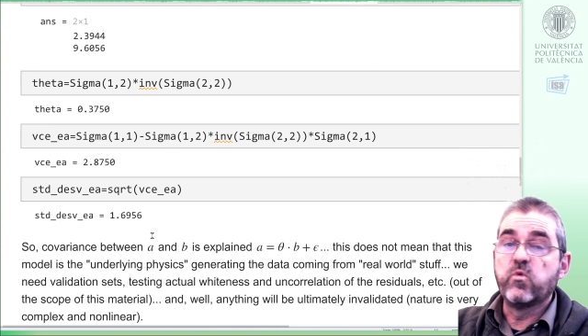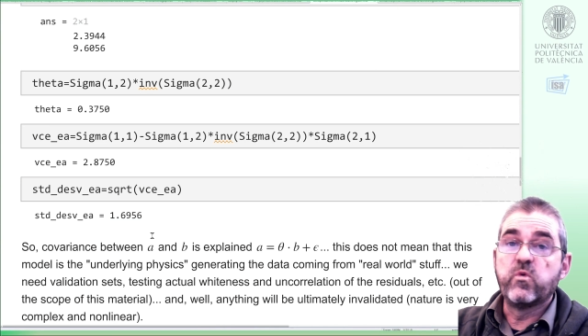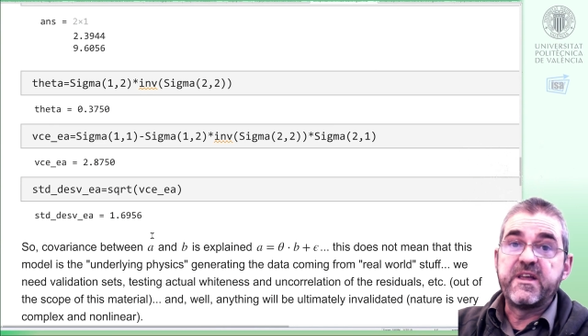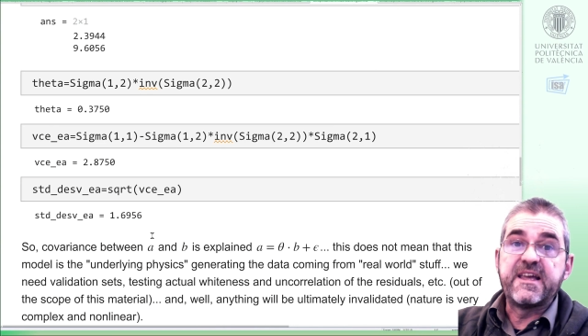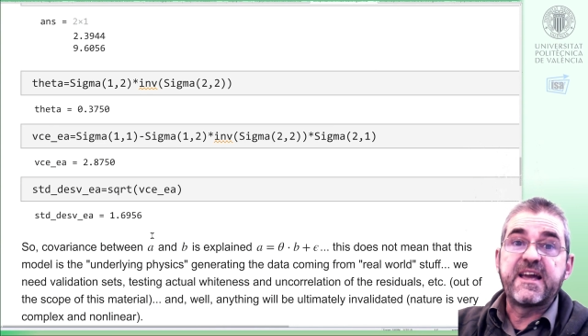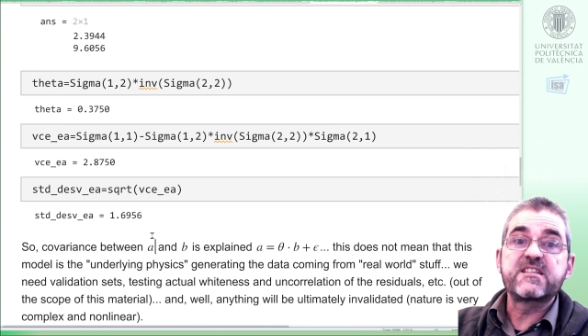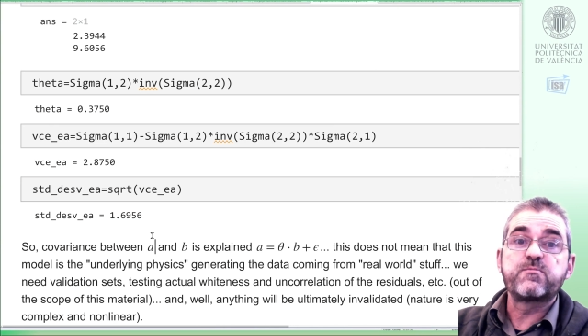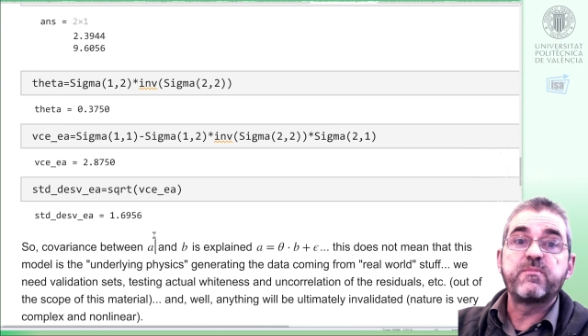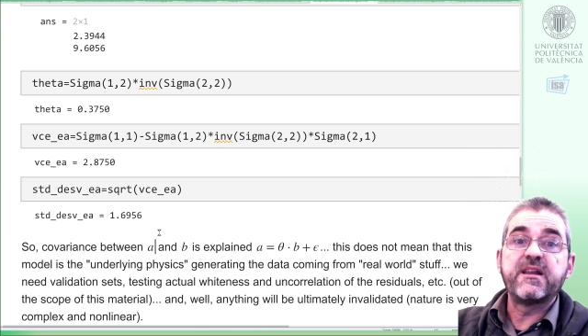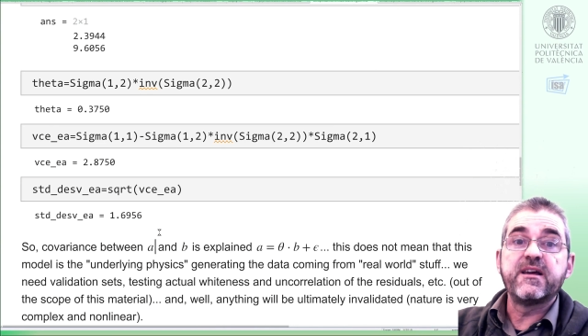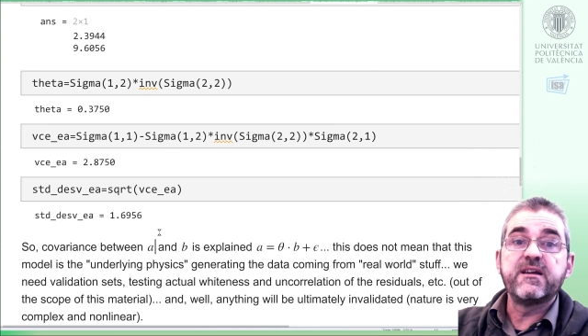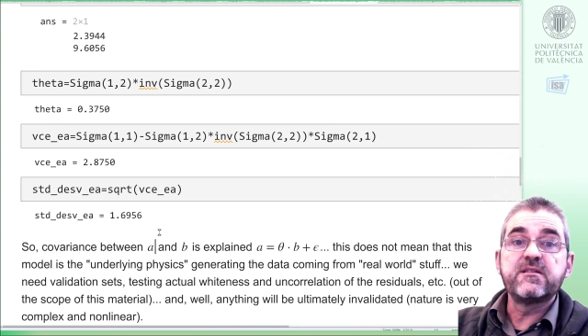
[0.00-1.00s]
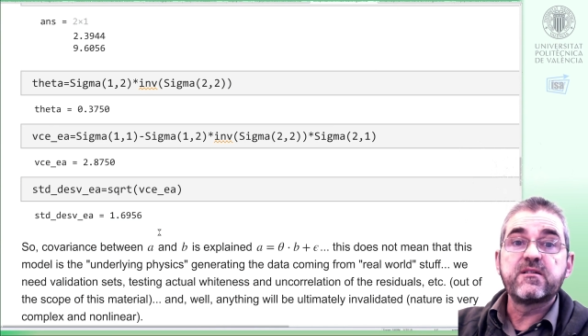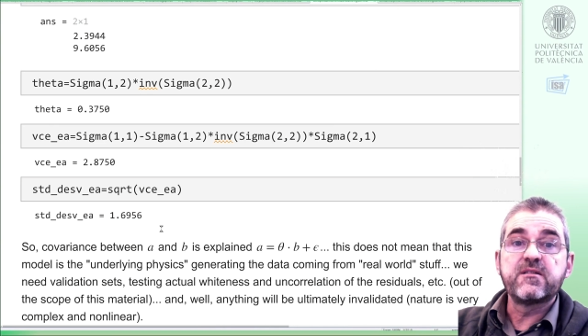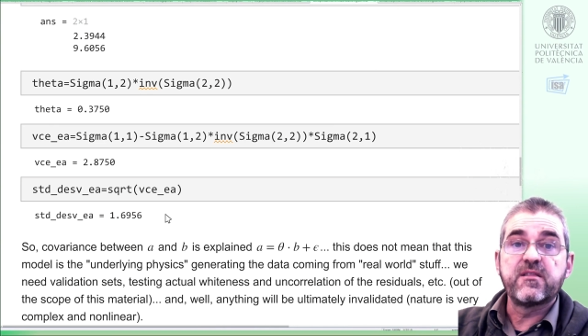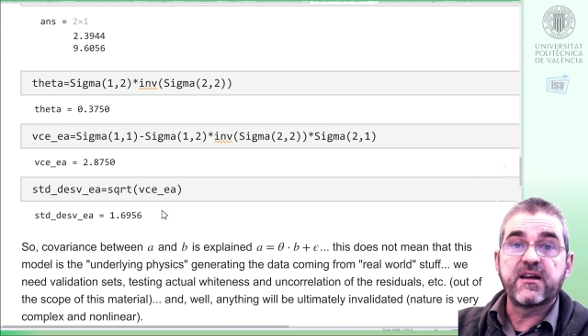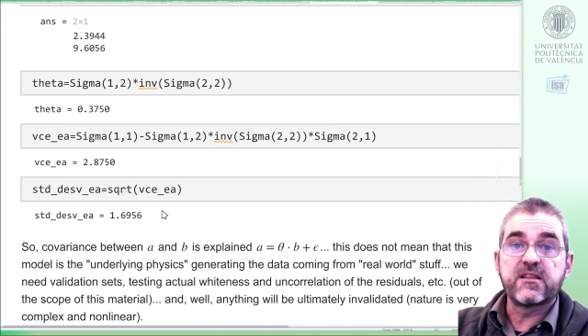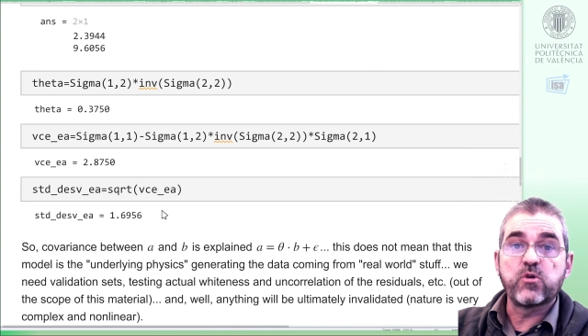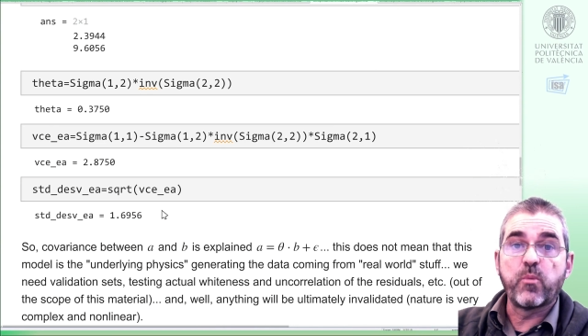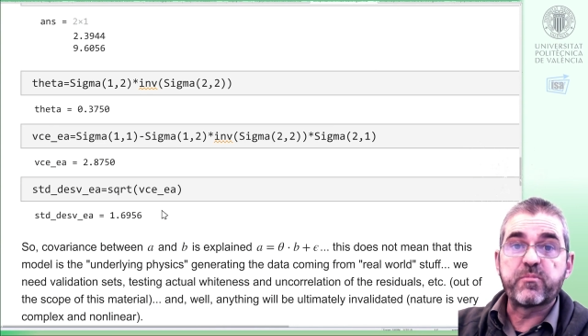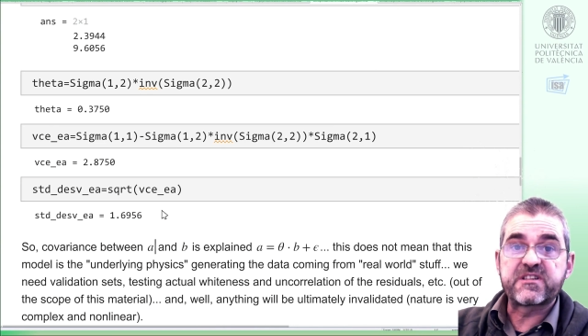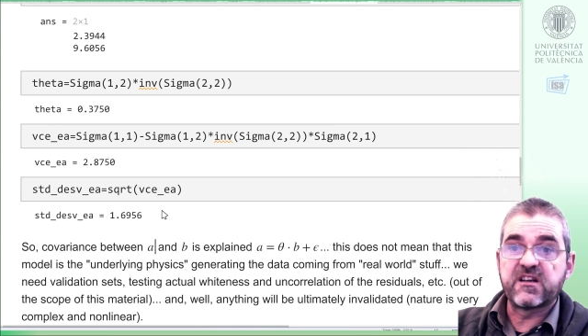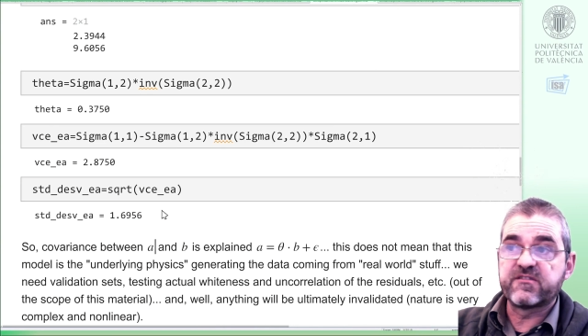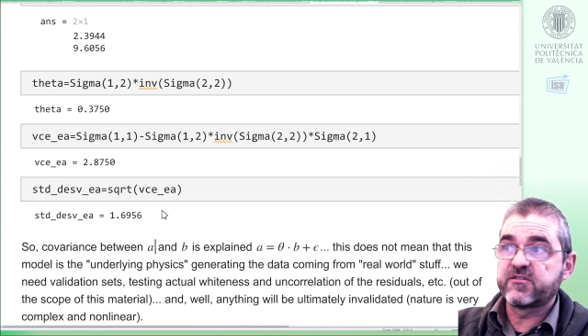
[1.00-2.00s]
we explained that
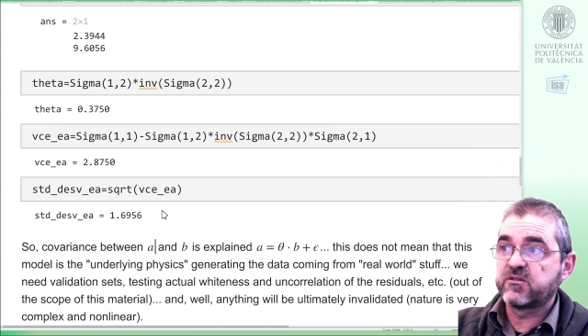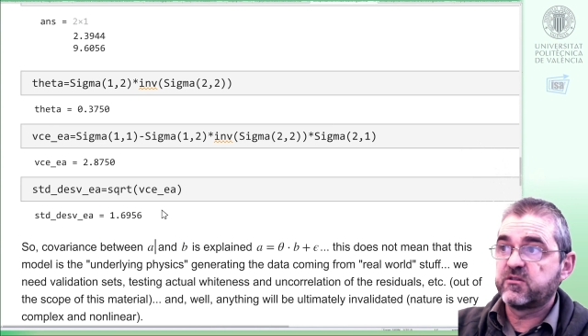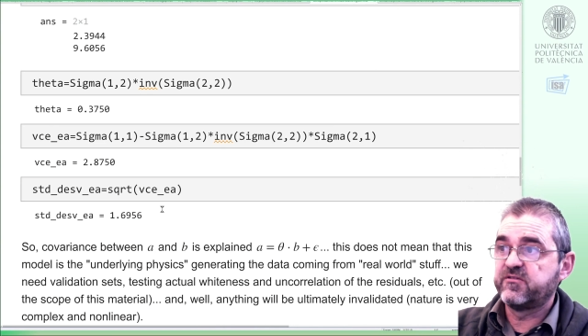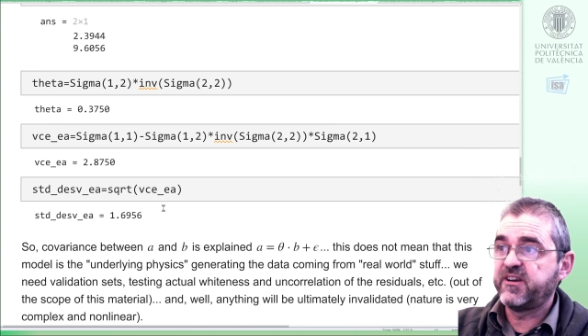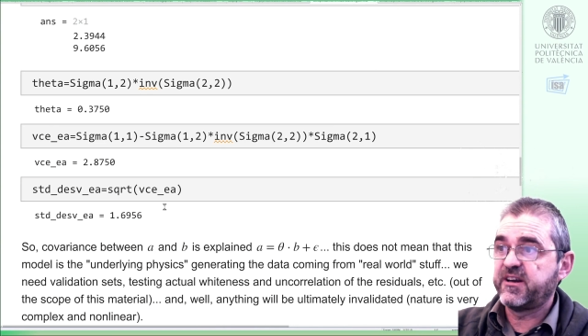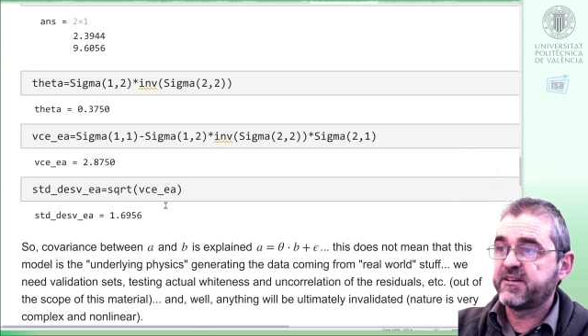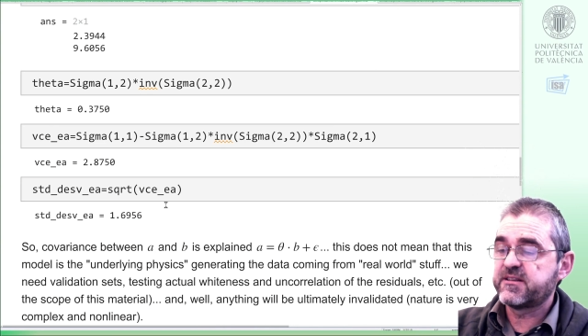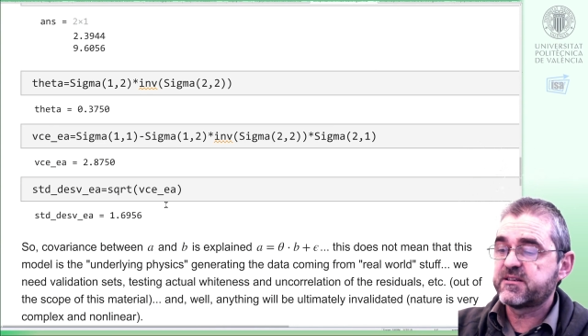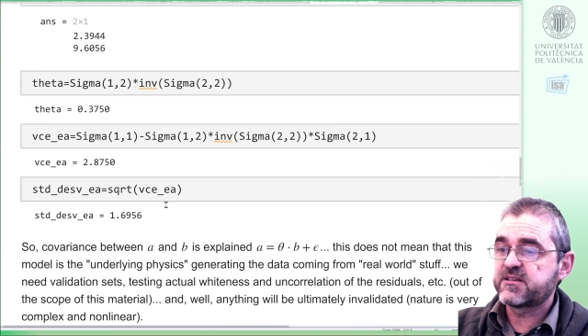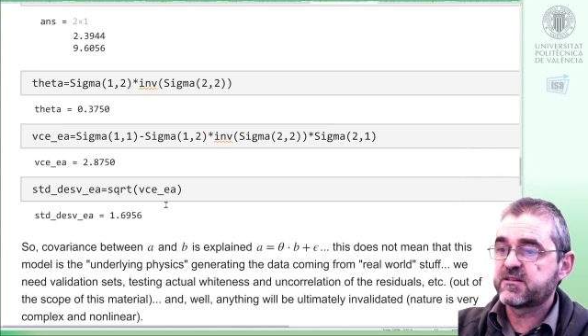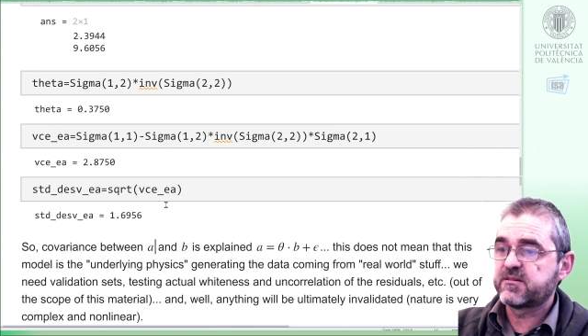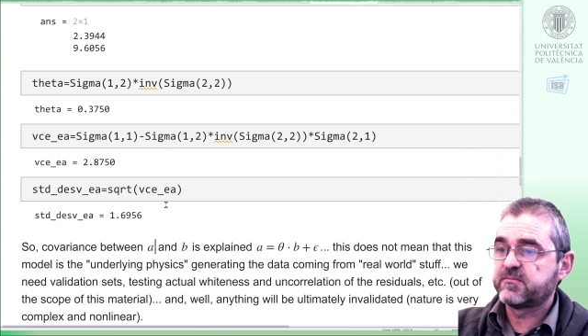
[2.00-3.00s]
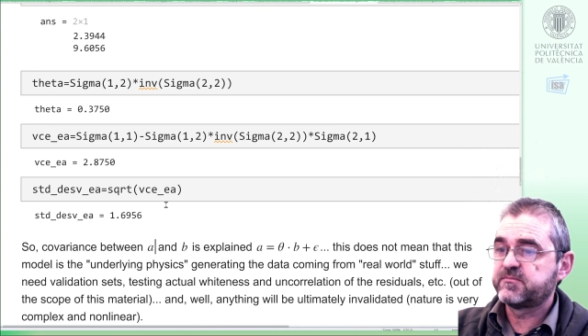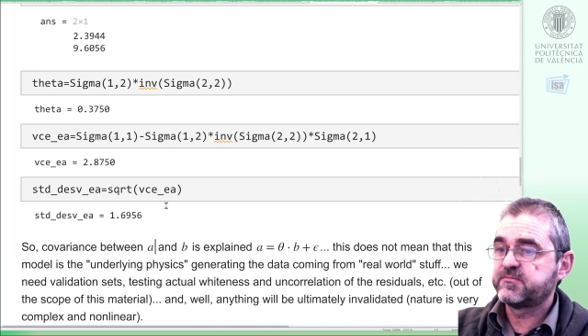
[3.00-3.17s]
observed covariance